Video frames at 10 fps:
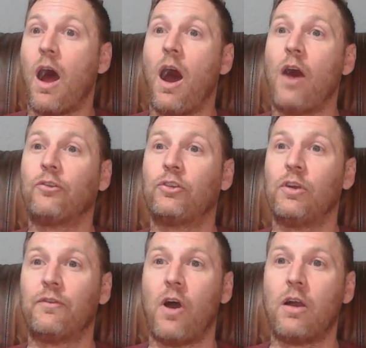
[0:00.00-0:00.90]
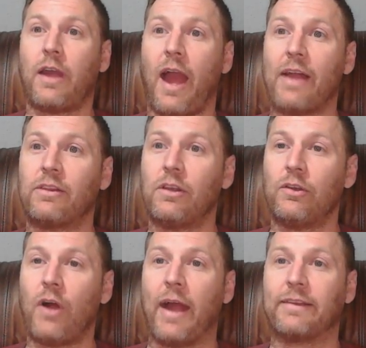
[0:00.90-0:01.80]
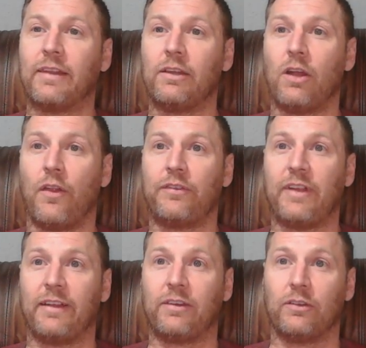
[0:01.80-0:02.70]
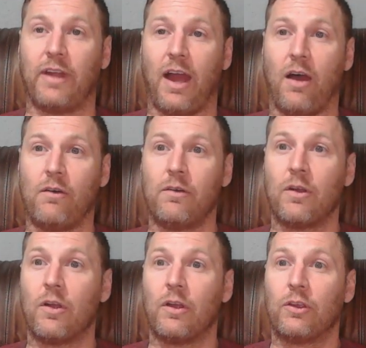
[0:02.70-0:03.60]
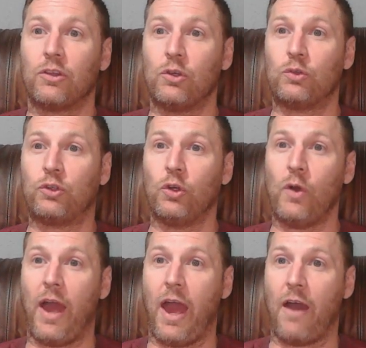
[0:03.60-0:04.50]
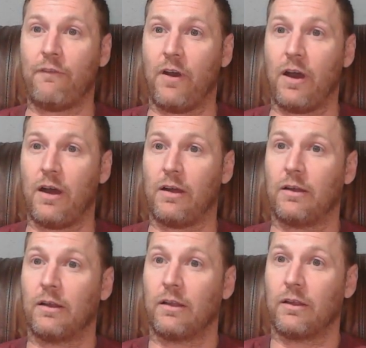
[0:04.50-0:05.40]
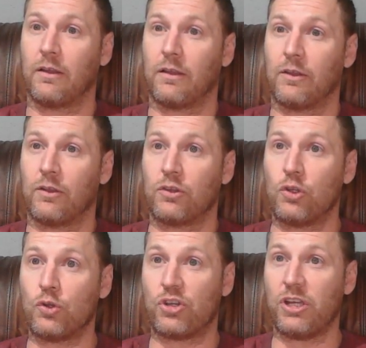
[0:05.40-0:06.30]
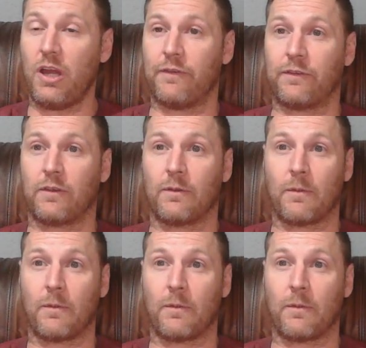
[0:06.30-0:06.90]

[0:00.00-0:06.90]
Oh, so you have okay. I you know I didn't notice that until now. You do have uh, you shift.